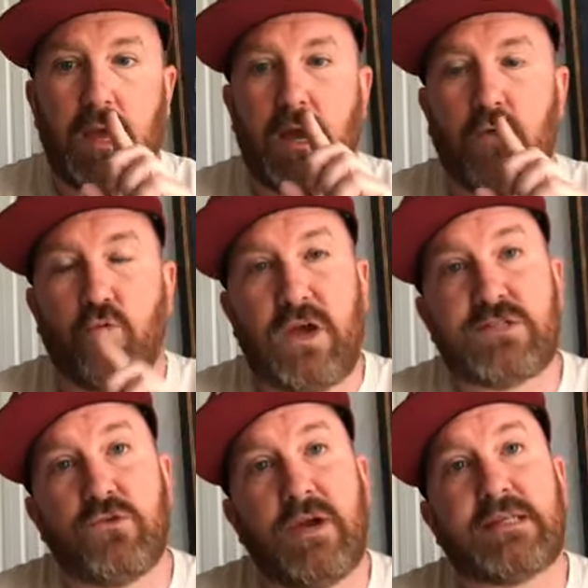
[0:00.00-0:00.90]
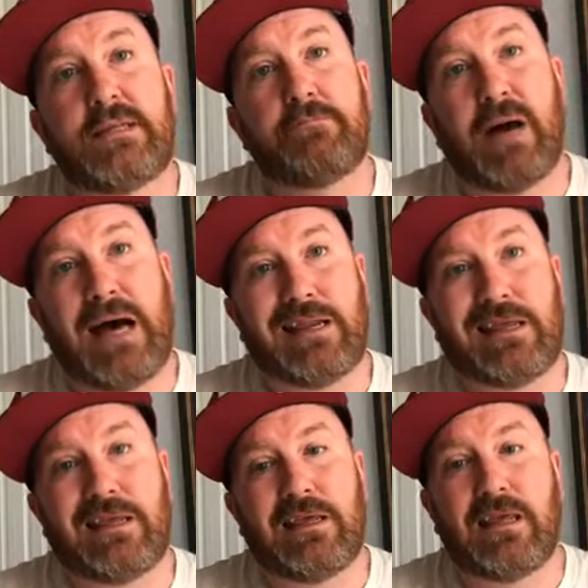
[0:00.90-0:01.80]
A resurrected
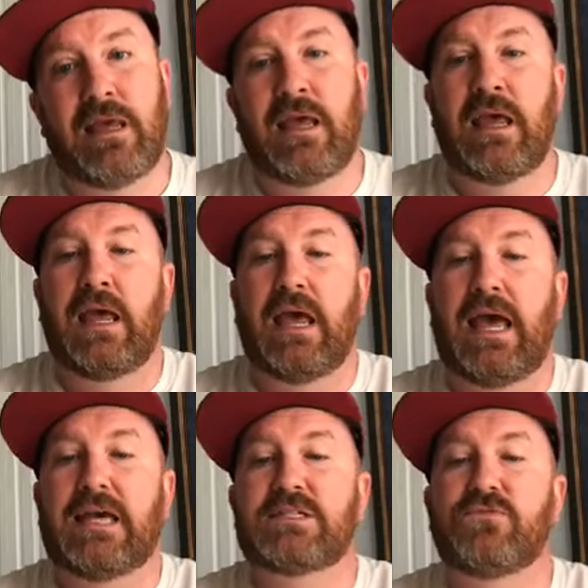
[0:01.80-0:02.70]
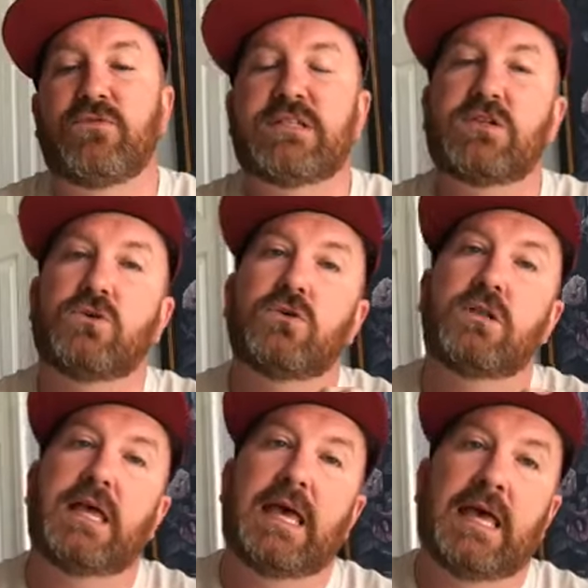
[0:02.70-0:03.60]
body has a
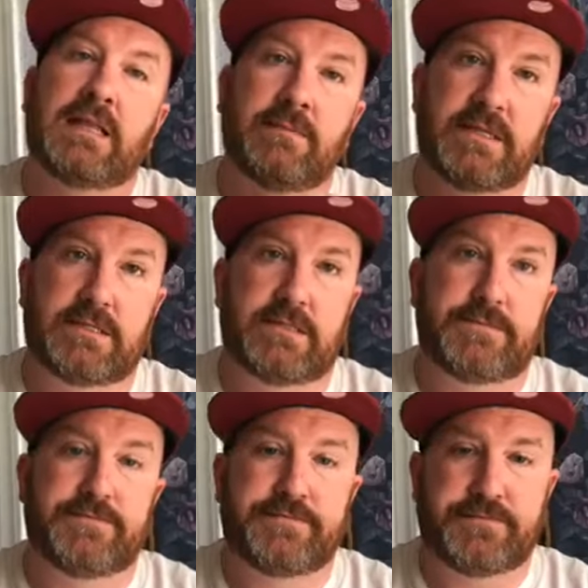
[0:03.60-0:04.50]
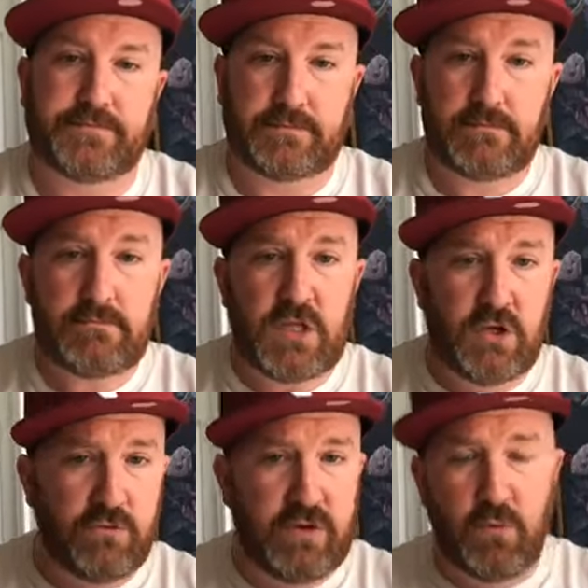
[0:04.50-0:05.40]
physical element. You
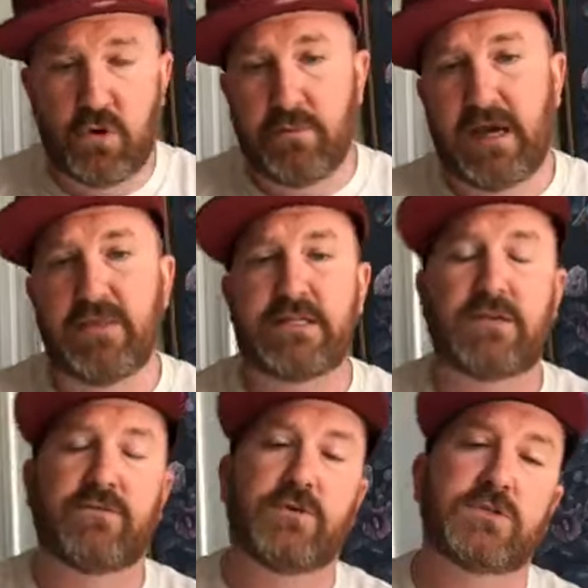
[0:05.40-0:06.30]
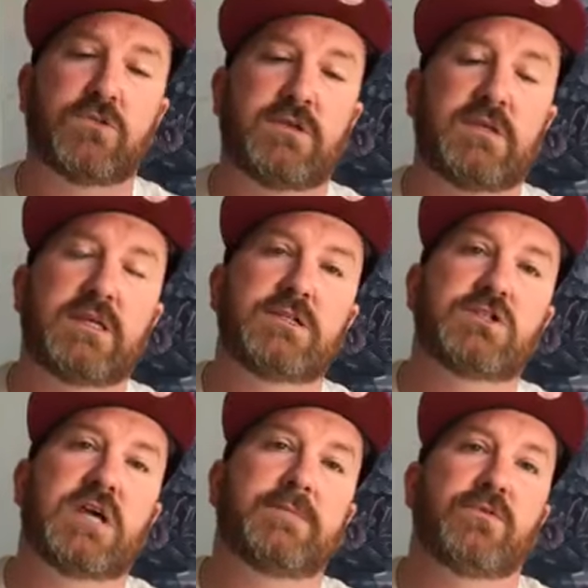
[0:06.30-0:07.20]
can read more about this in 1 Corinthians
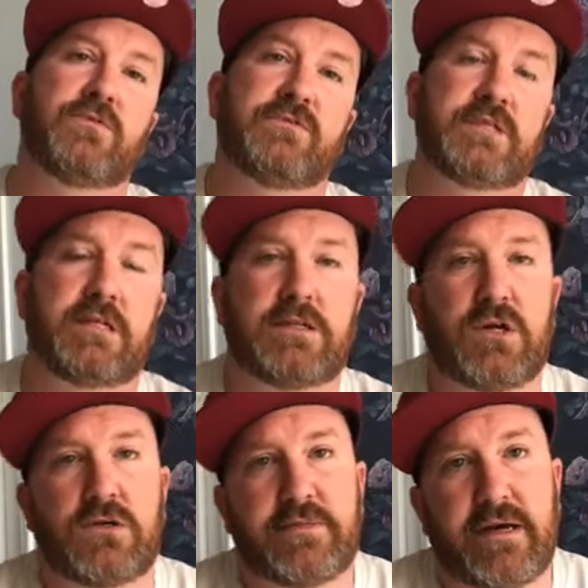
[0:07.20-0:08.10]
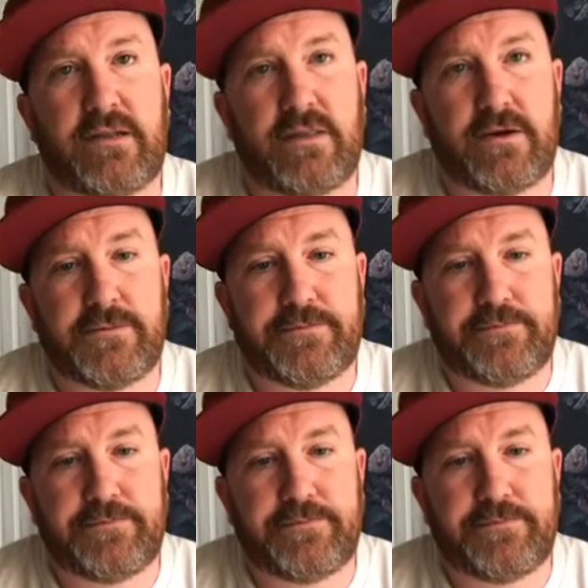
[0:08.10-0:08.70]
chapter 15. It talks about it there.